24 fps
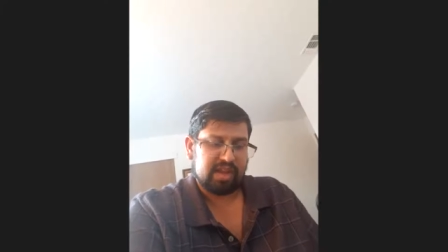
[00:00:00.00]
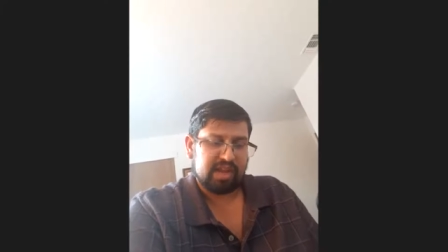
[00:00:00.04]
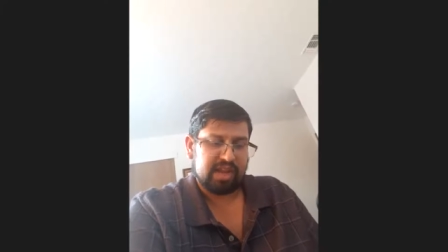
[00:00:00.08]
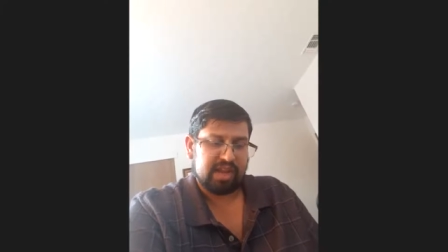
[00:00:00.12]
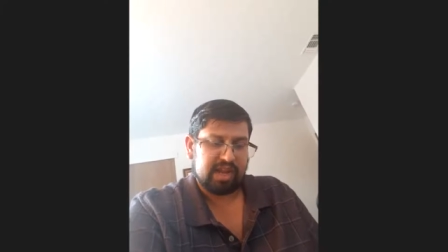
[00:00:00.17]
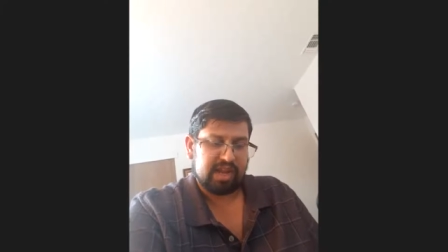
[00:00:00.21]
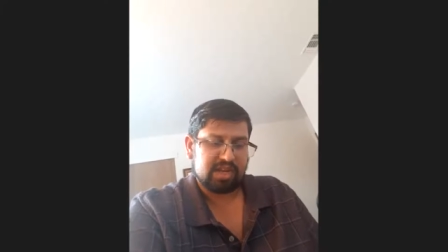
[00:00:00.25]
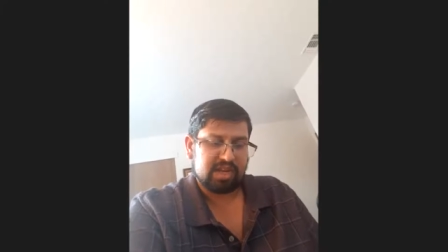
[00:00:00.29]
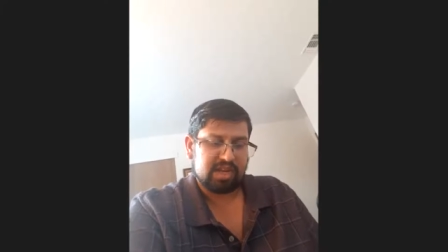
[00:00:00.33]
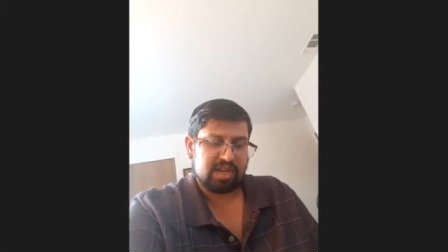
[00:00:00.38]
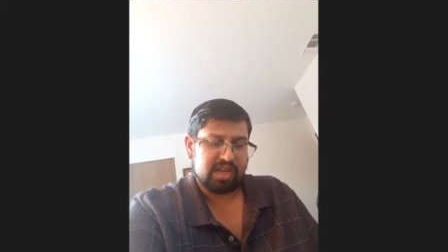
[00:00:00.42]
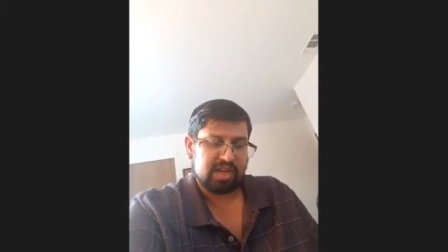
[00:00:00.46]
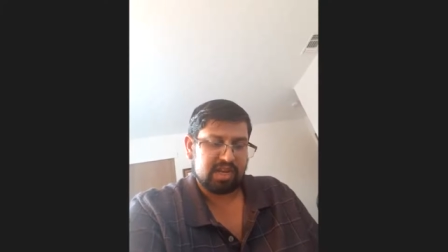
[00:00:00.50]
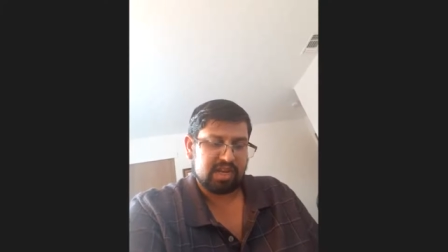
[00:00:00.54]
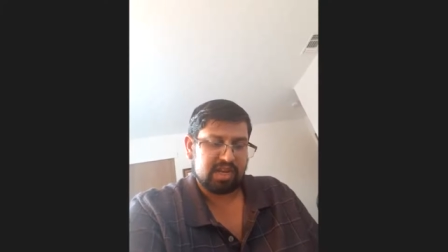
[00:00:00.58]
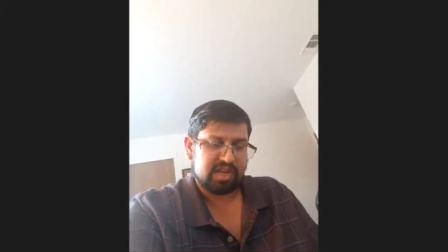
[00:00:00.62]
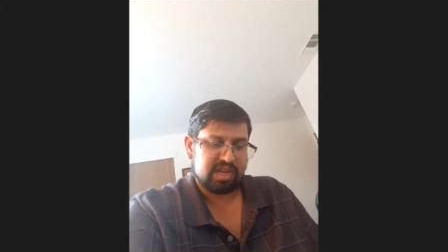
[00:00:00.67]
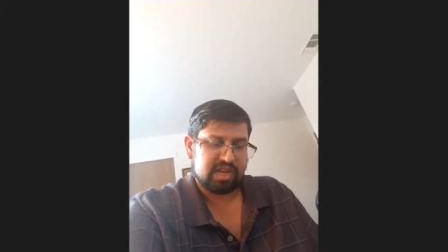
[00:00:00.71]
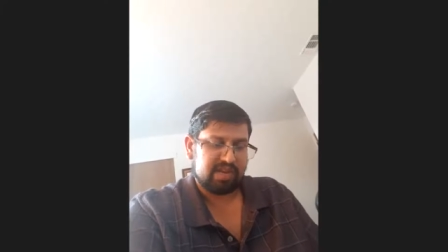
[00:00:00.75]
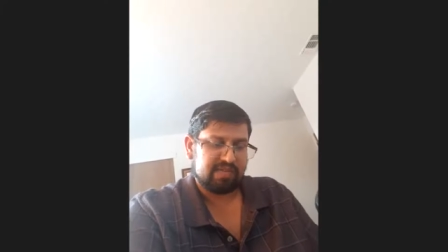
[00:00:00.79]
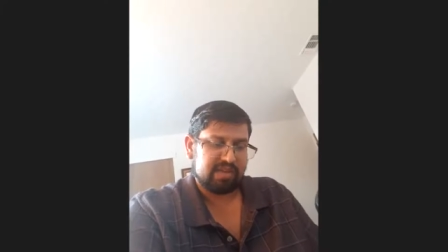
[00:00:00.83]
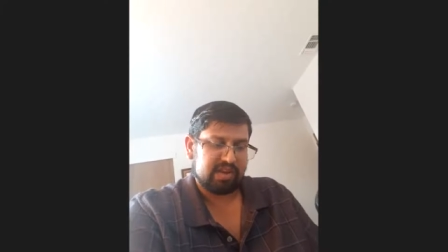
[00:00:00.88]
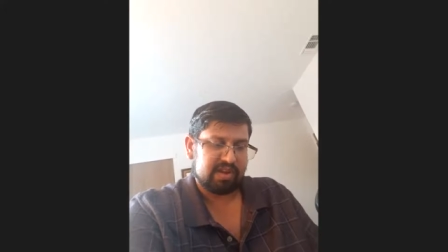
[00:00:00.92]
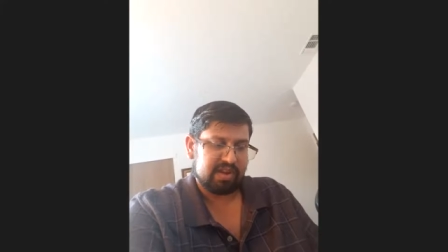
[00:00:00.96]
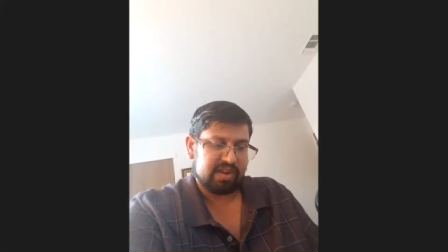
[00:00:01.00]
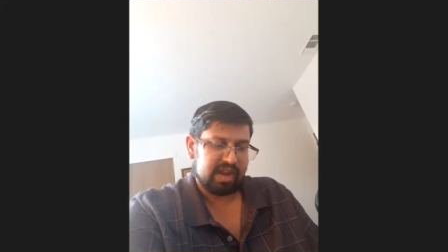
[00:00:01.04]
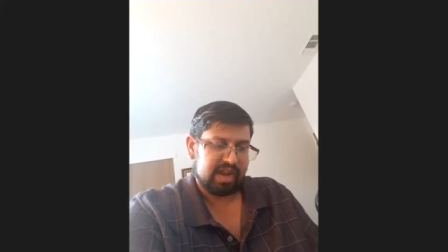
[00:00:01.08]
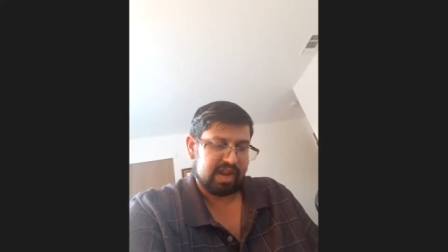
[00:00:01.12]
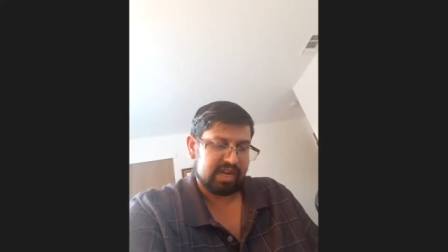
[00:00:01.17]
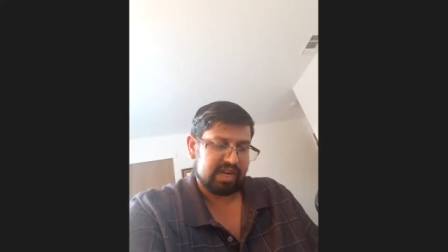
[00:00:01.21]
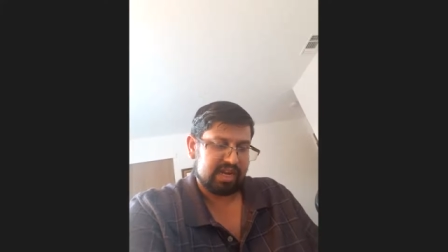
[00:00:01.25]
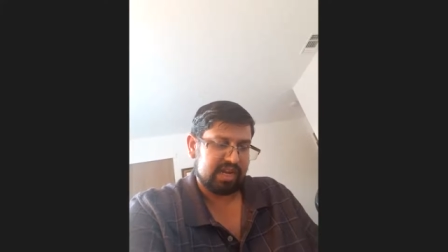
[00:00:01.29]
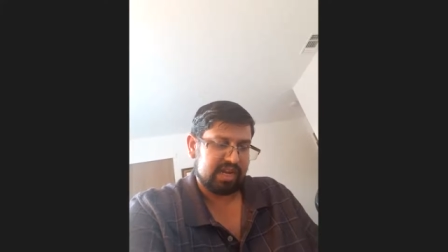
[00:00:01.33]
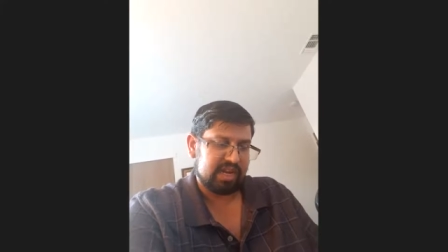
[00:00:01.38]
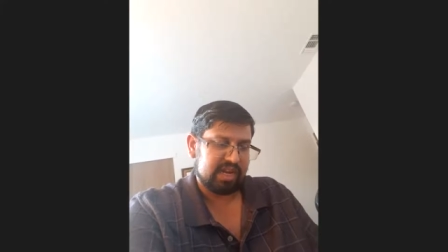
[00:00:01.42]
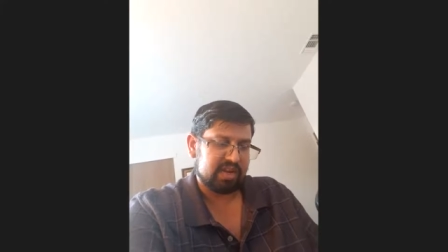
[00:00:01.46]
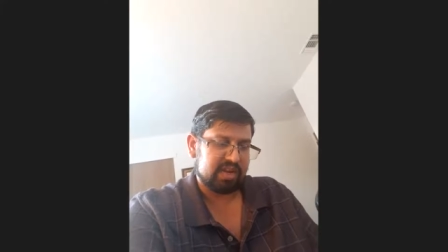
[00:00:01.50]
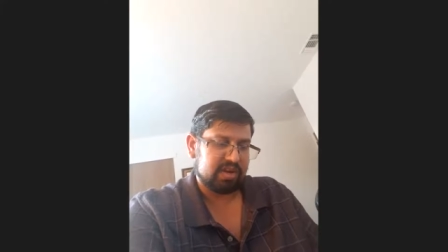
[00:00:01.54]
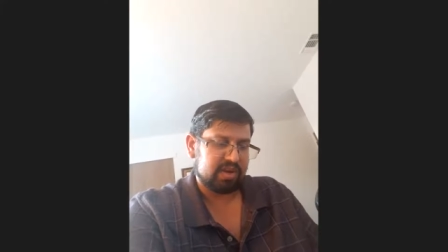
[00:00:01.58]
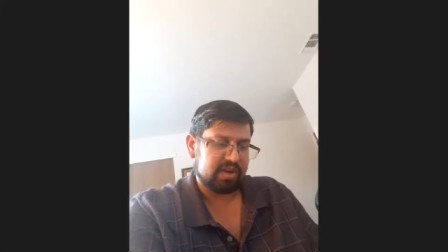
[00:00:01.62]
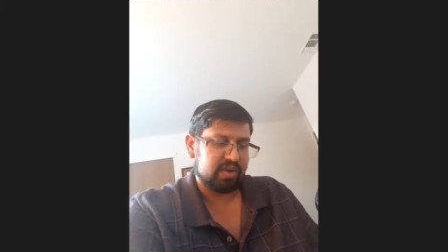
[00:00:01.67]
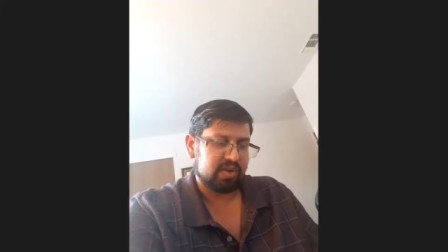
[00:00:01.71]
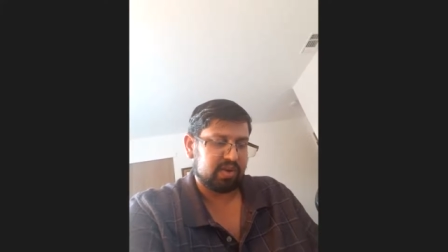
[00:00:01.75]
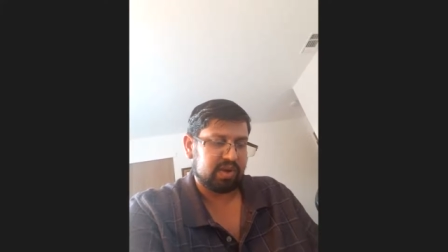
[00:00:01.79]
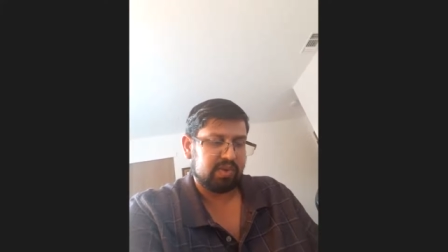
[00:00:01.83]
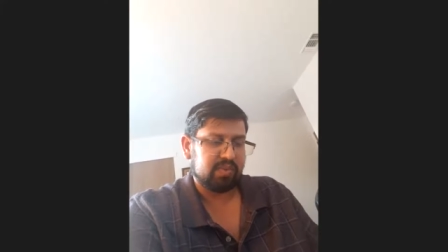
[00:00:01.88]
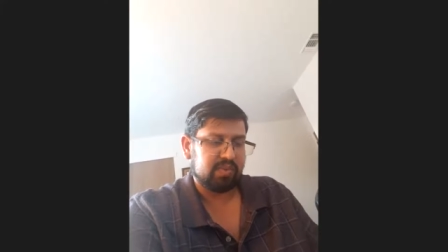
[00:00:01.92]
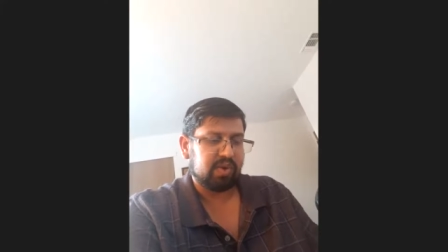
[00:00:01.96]
in Exodus 7 19 to
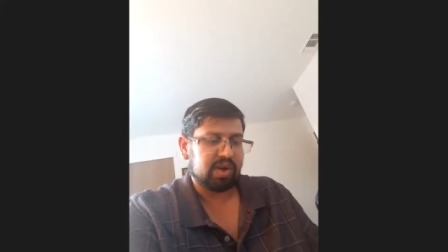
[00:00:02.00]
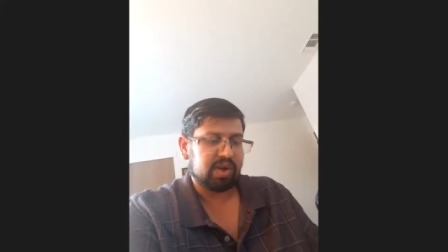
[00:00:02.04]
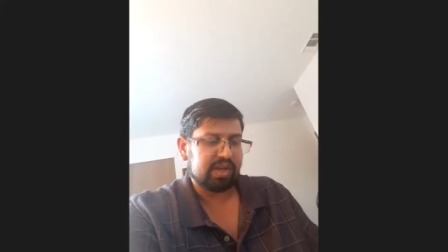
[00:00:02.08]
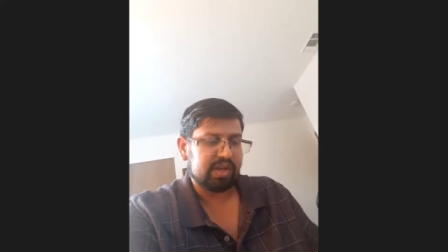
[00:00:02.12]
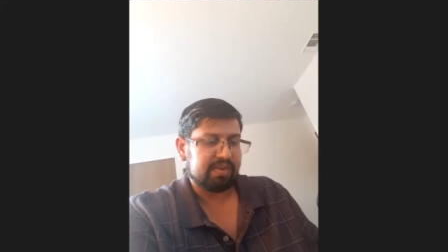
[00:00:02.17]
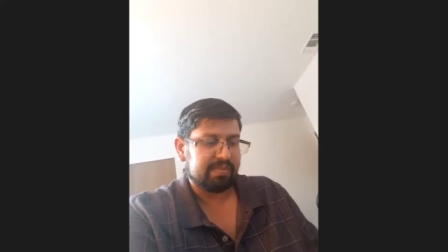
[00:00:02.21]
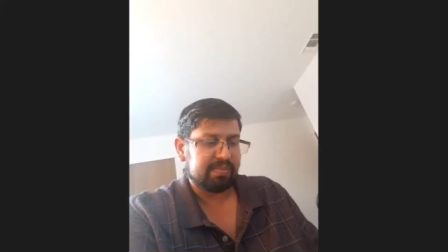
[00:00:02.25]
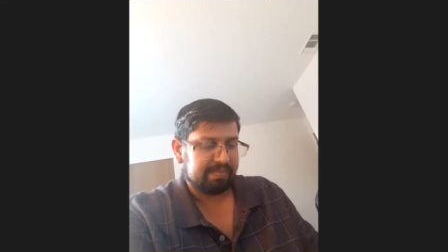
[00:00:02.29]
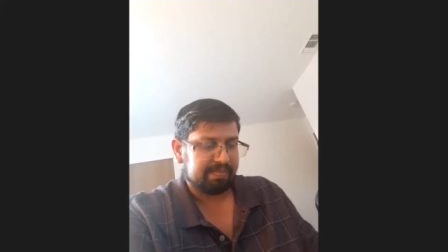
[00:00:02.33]
21.